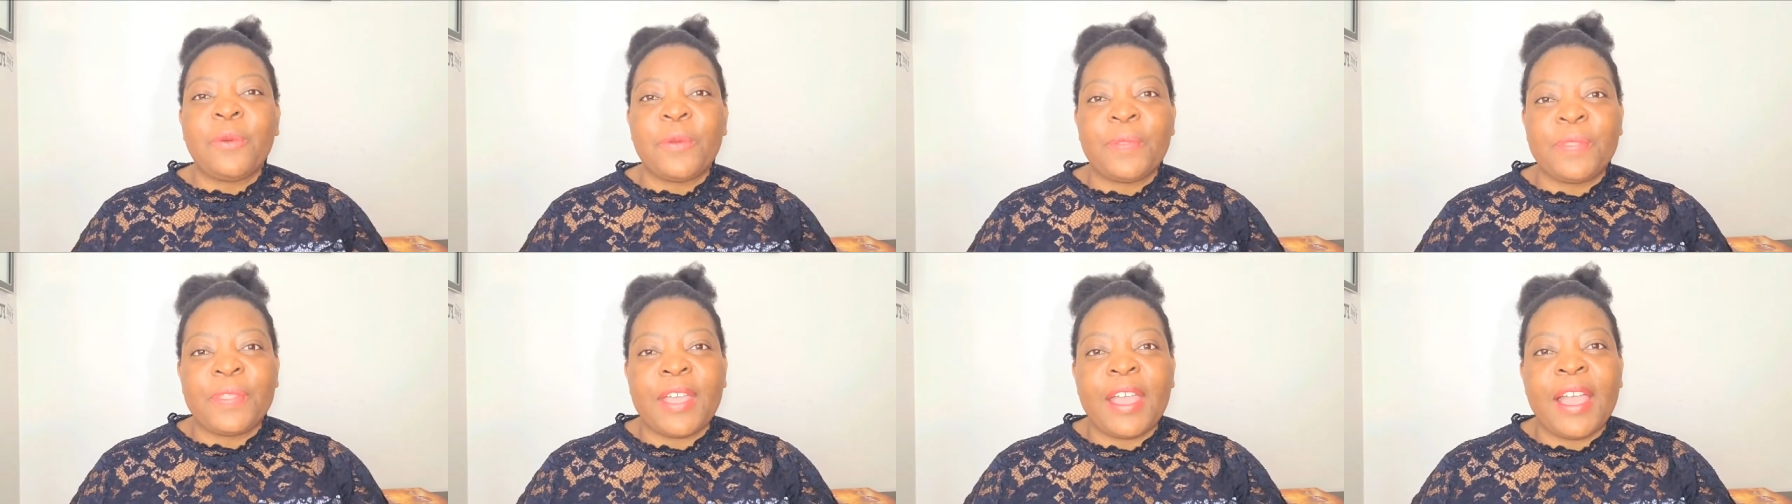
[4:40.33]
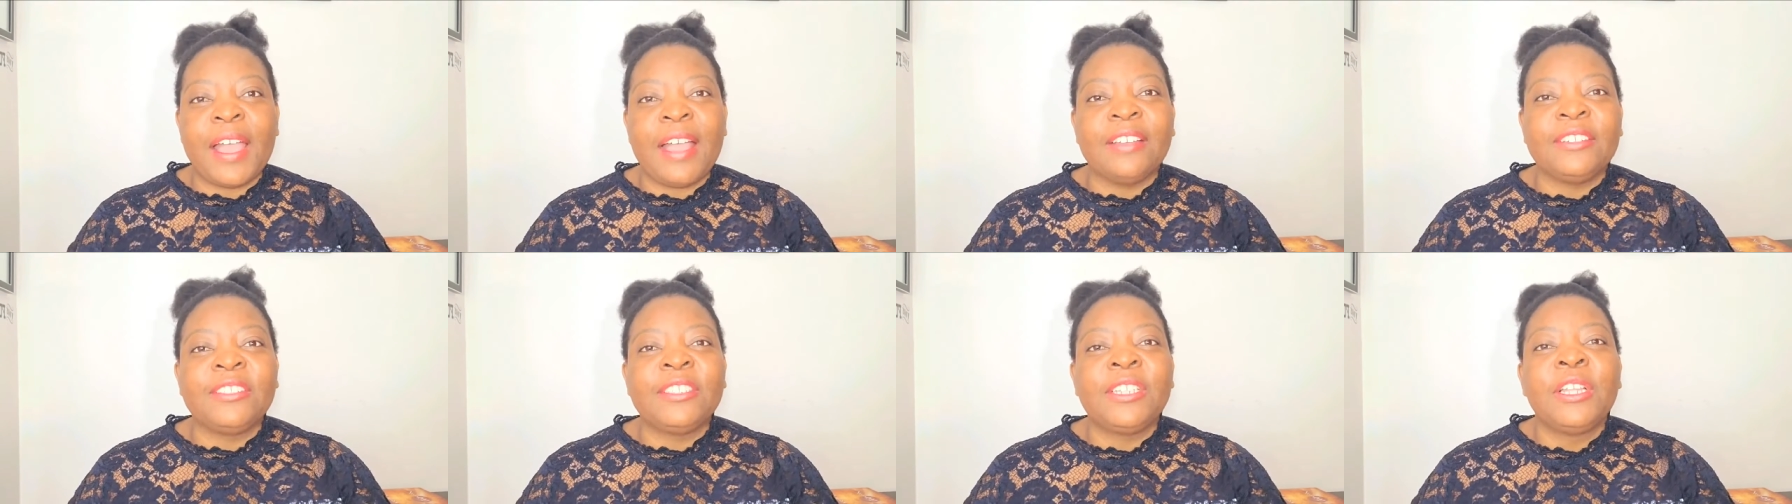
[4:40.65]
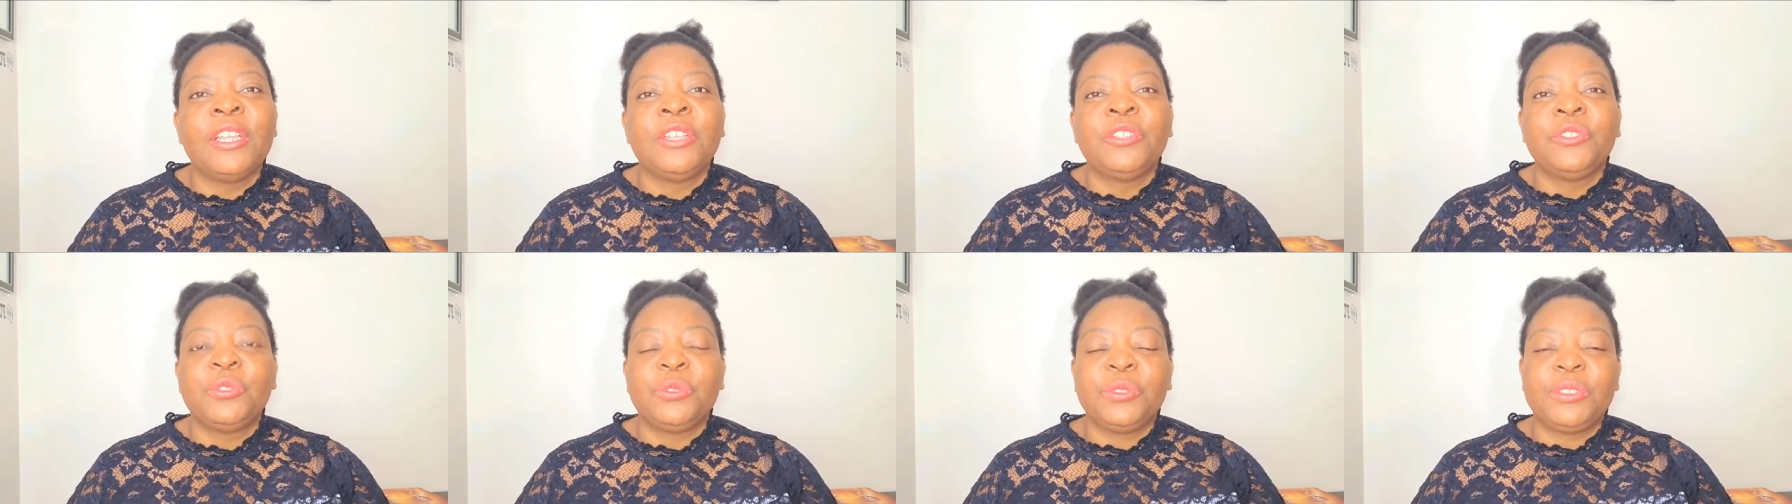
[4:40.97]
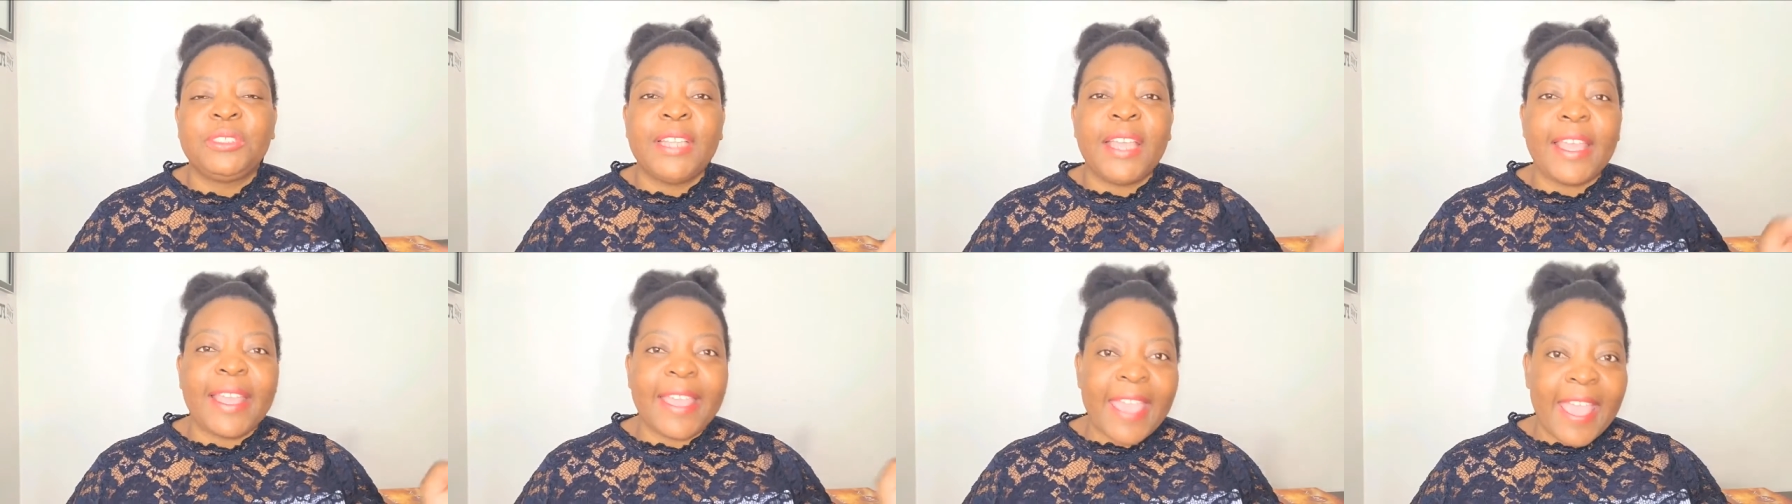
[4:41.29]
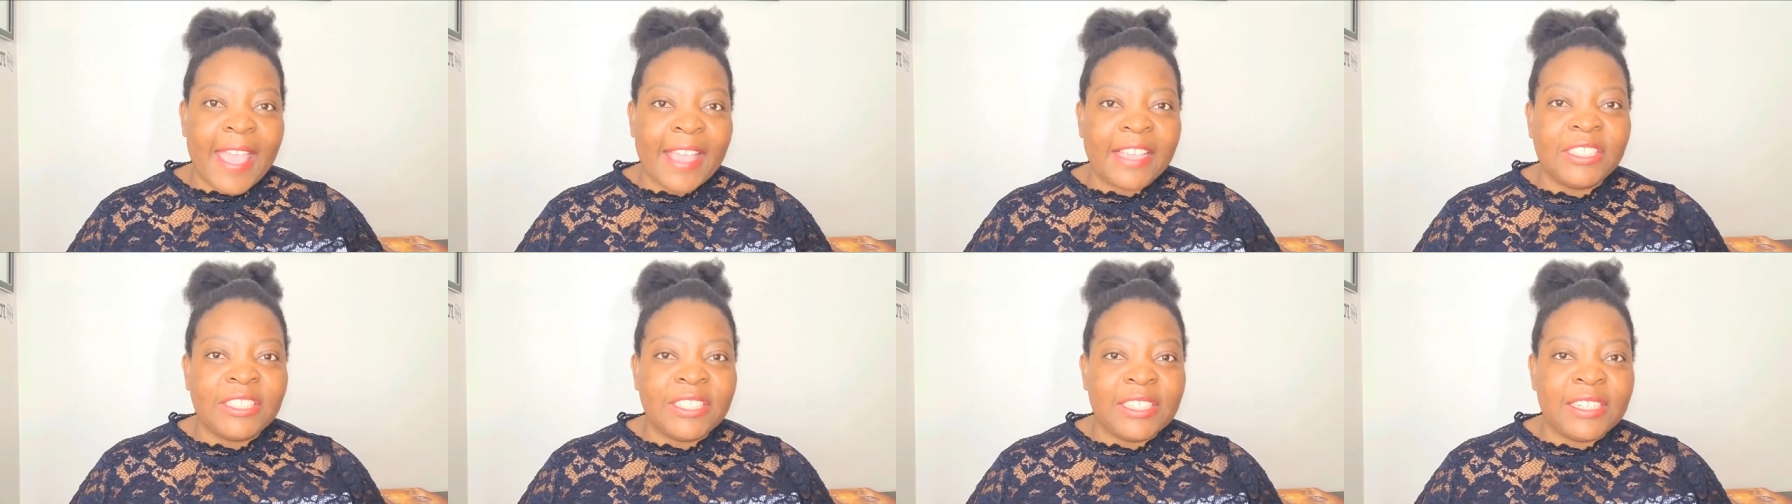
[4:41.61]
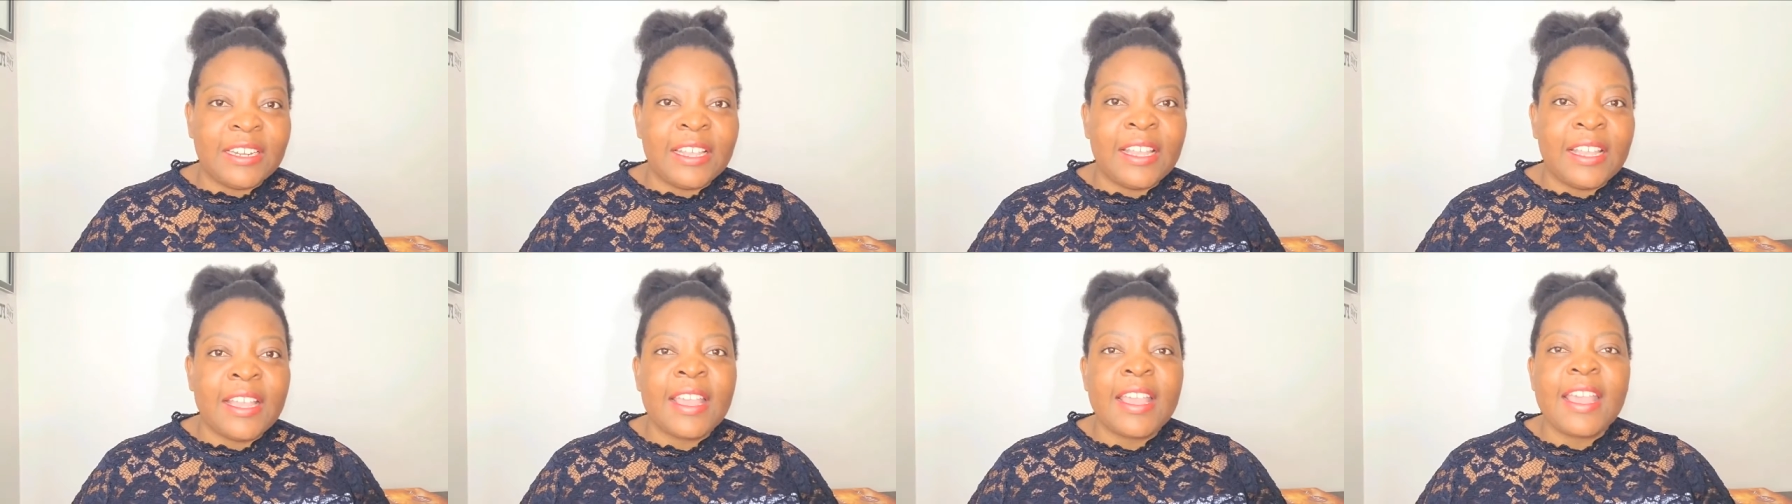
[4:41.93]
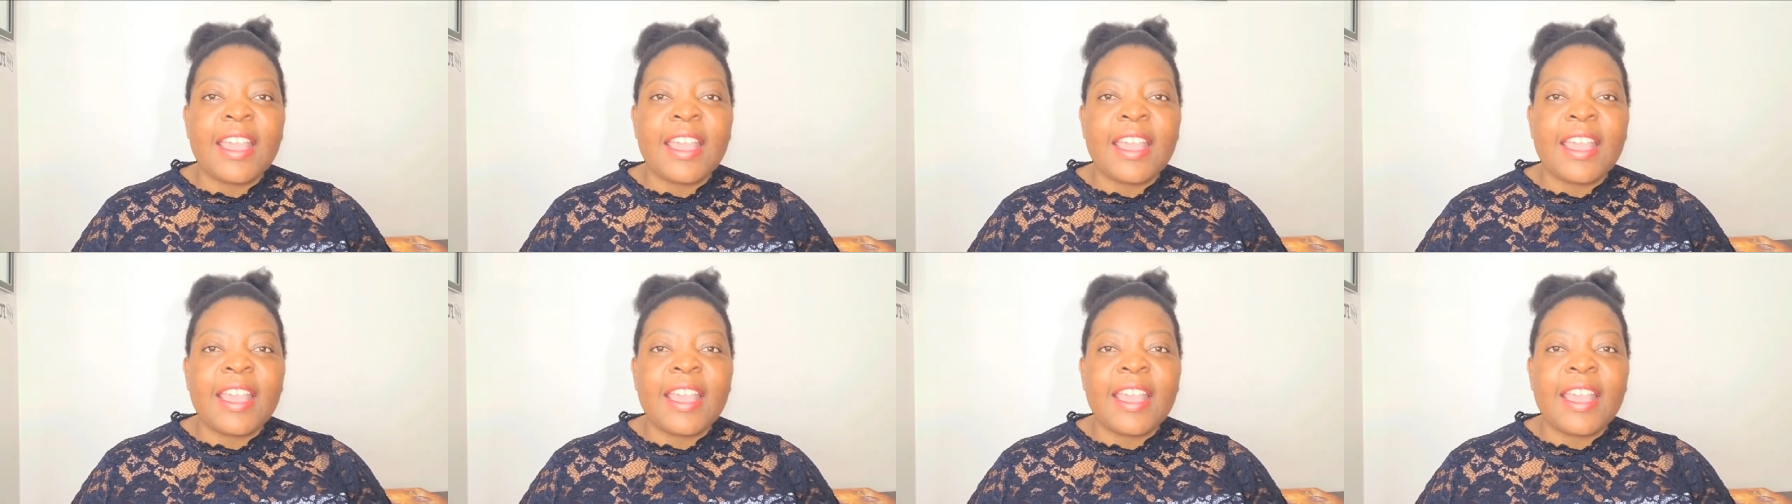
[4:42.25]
on the ad to take action.